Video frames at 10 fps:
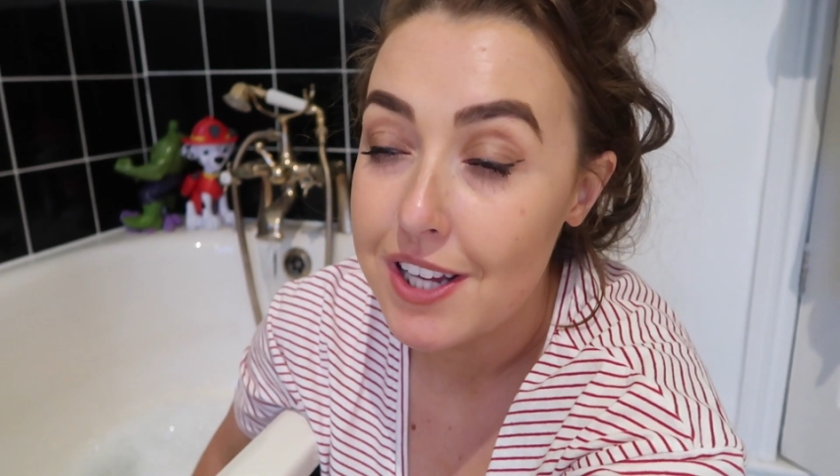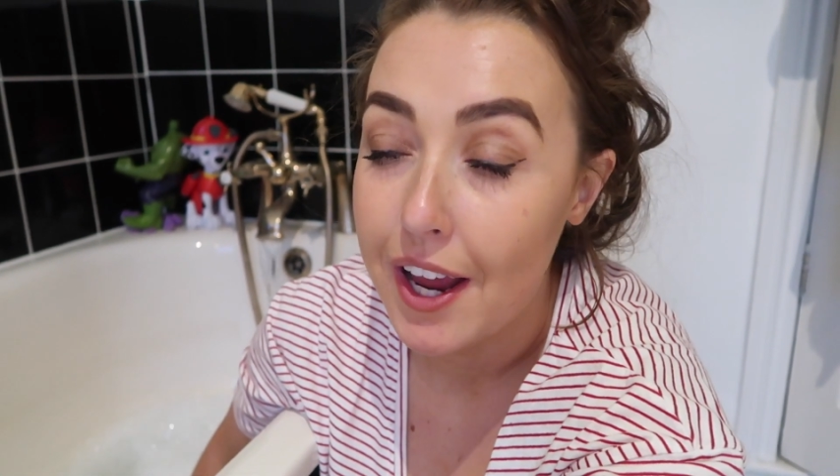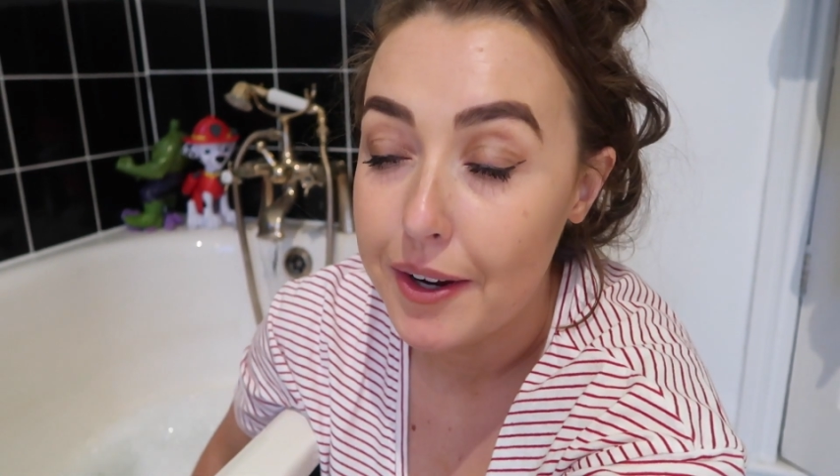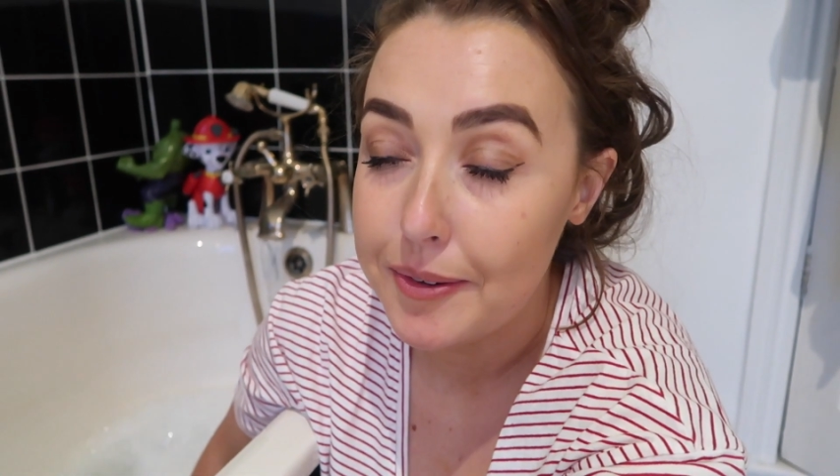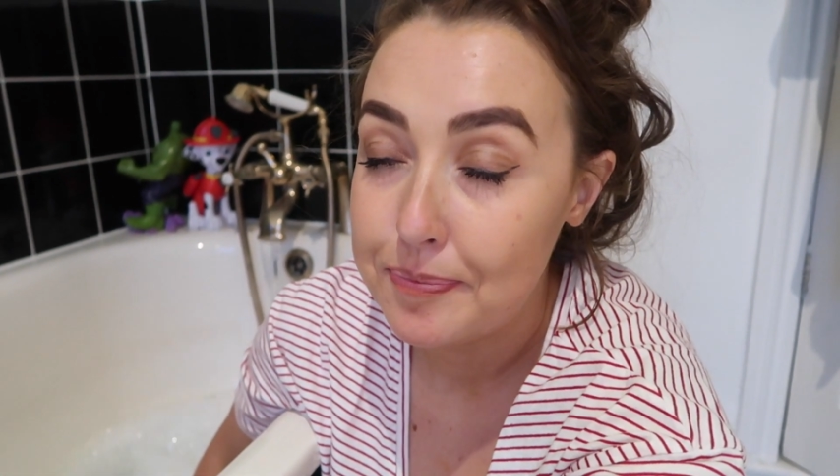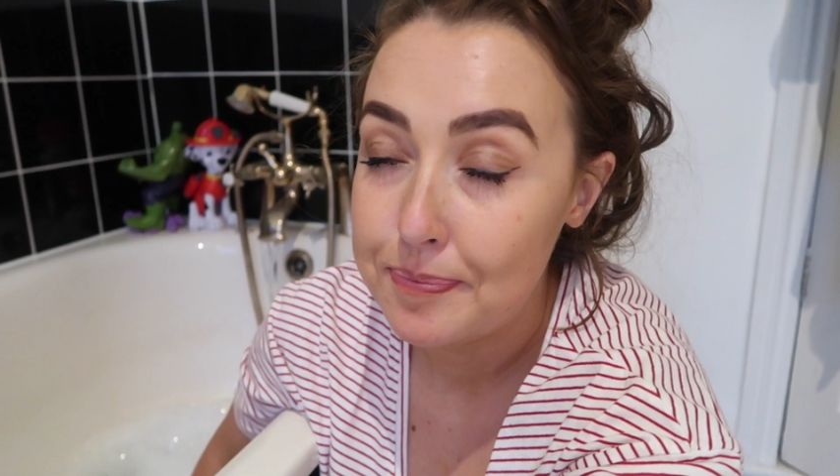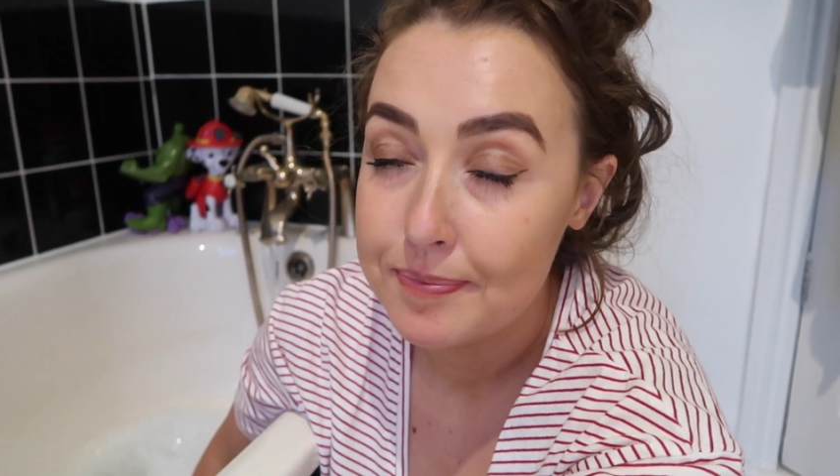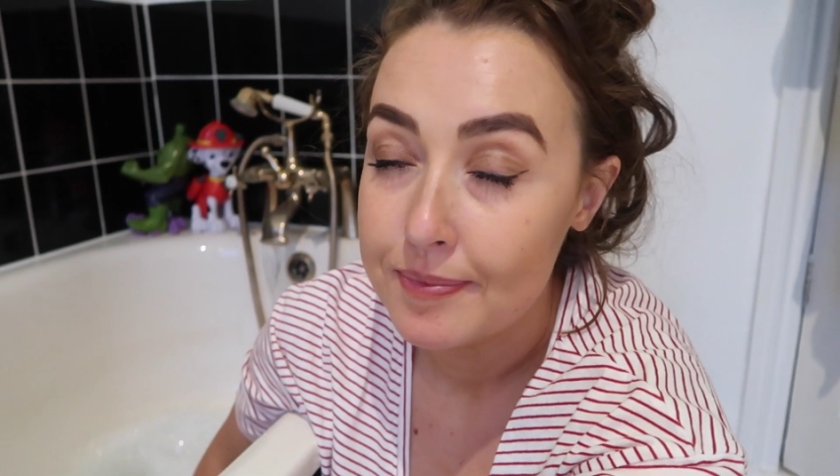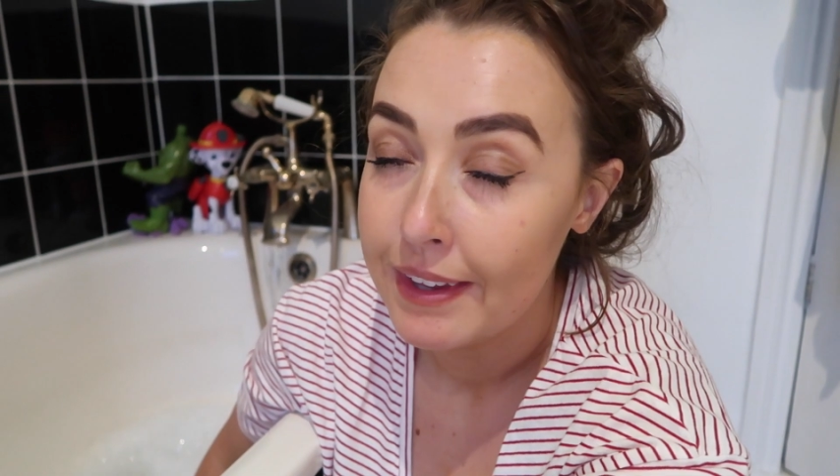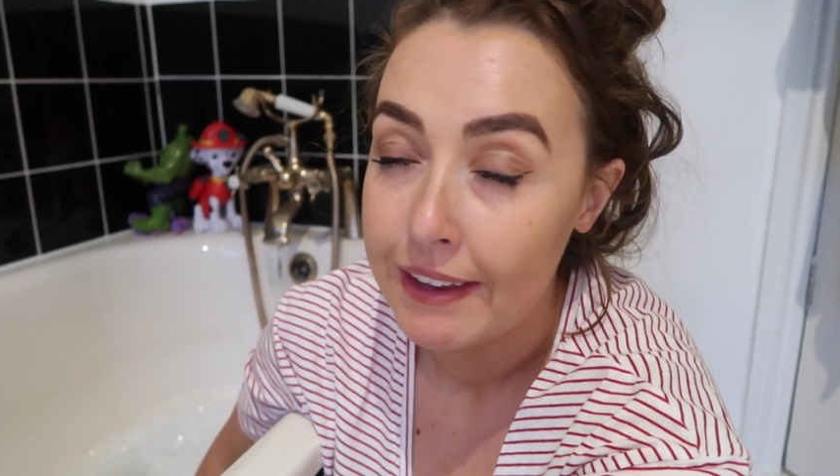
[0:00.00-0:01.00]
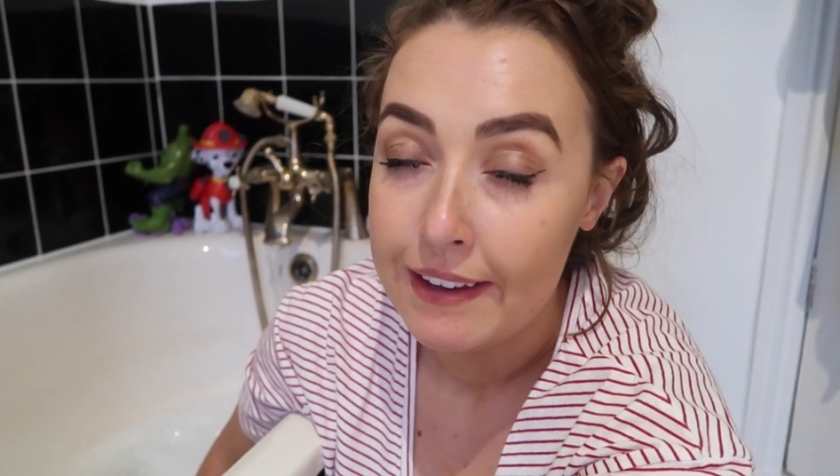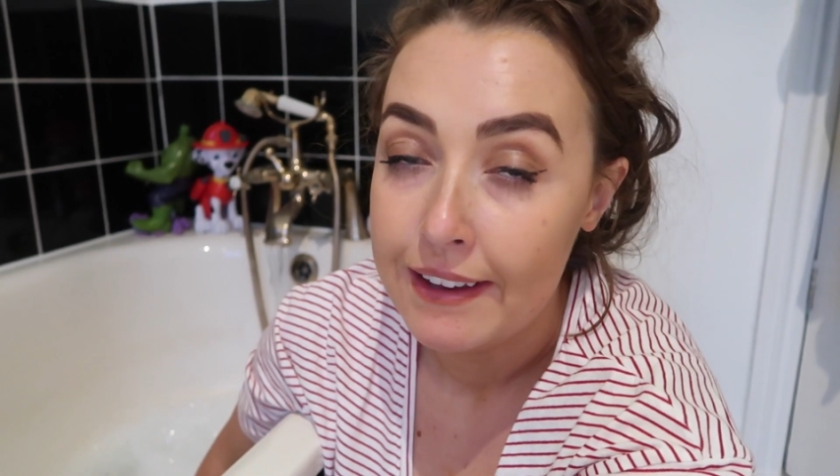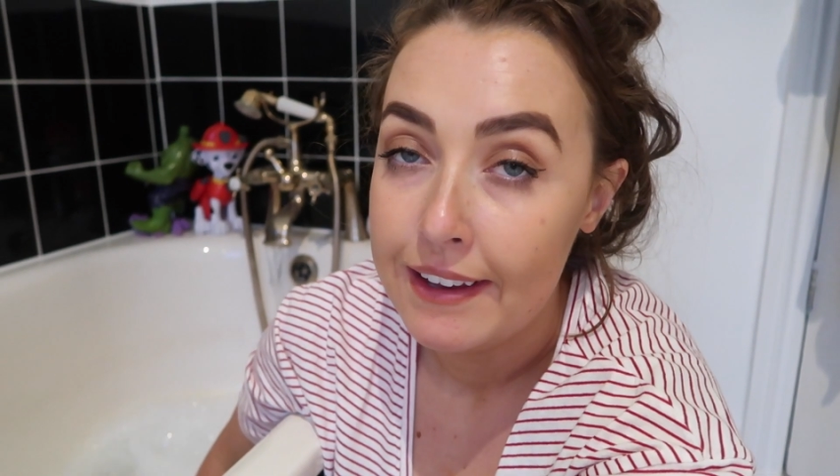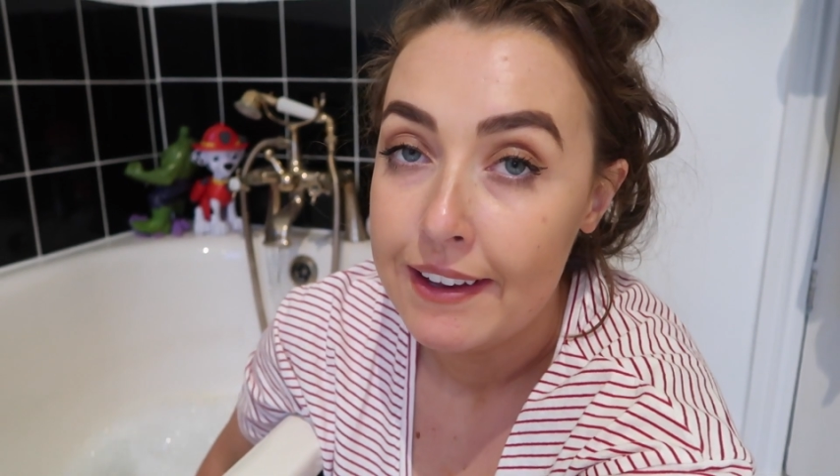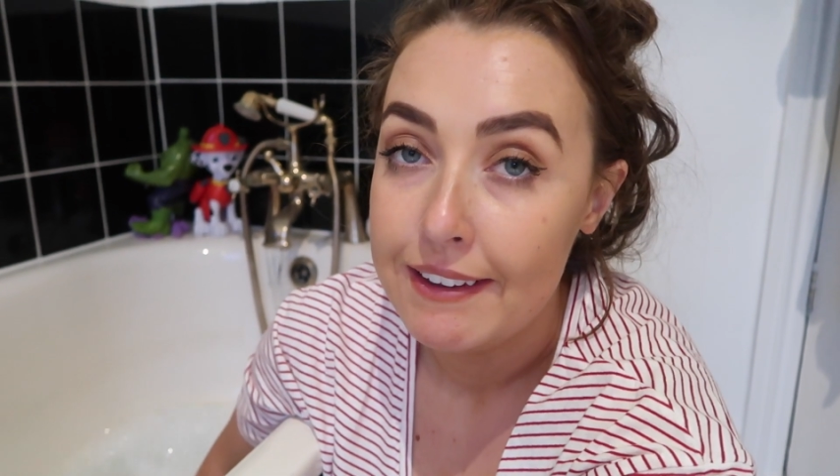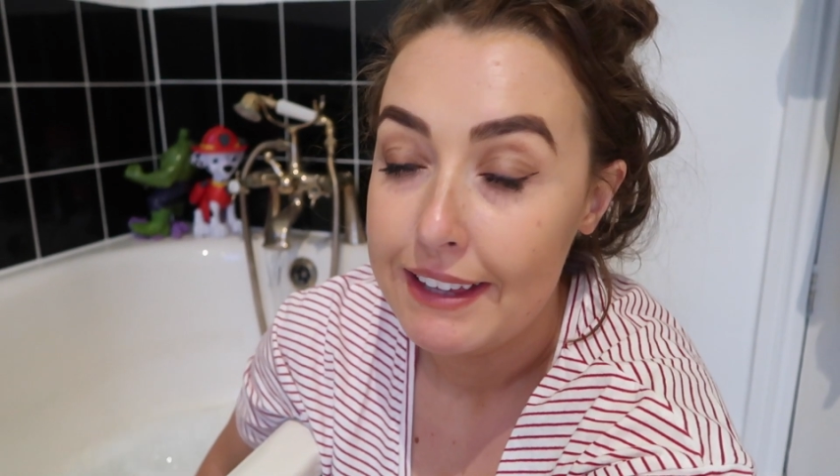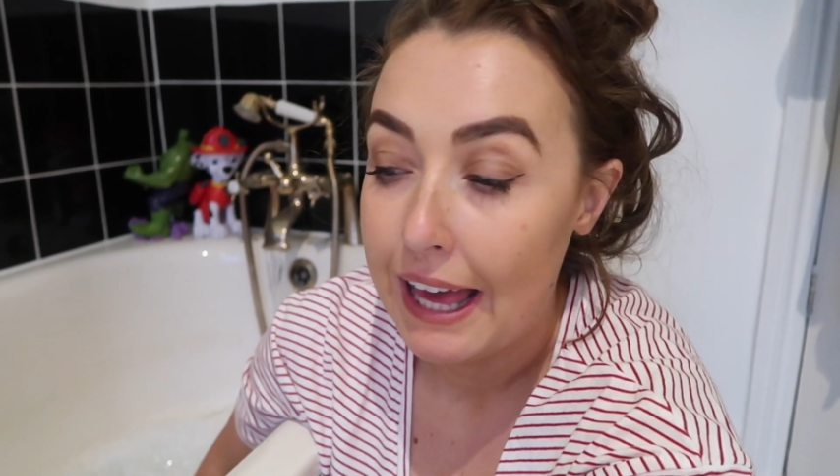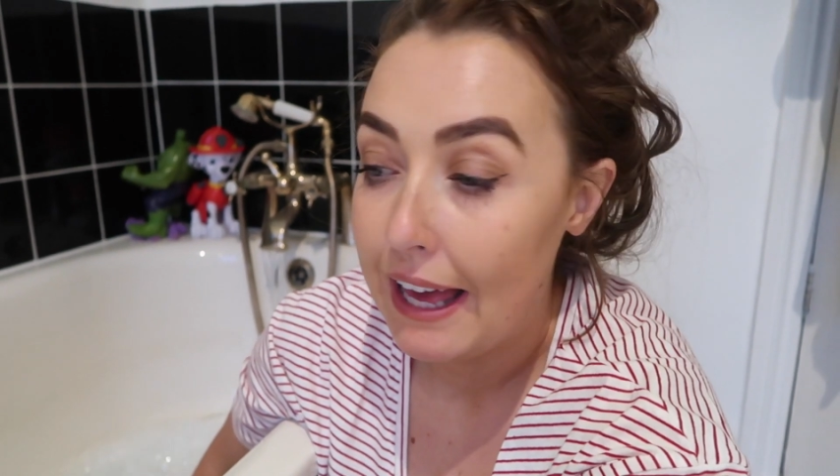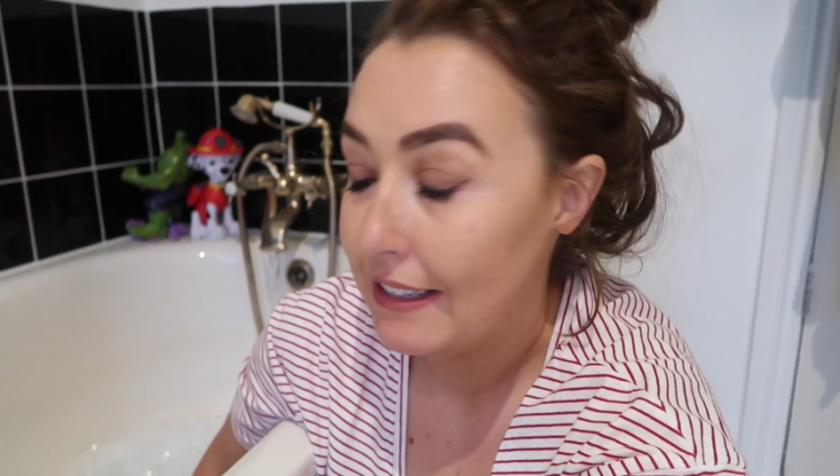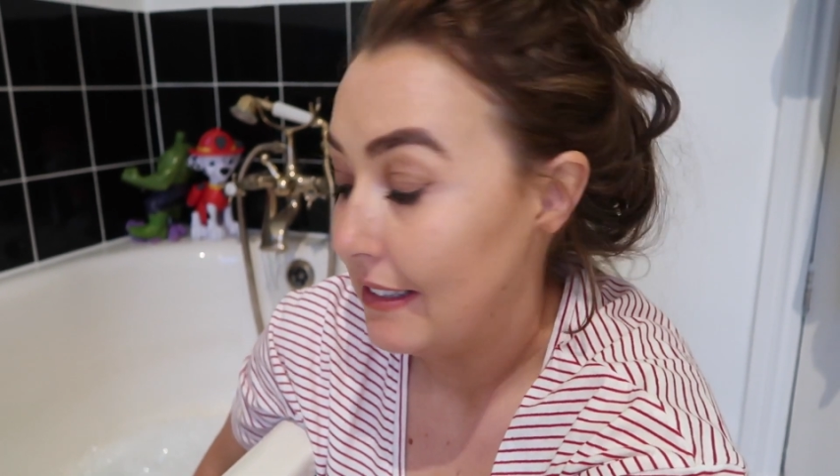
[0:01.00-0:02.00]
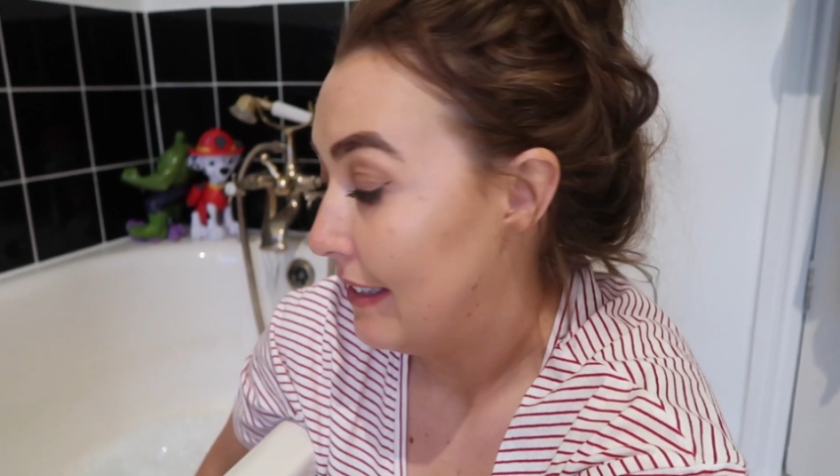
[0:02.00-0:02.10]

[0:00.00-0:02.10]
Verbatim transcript: So, yeah,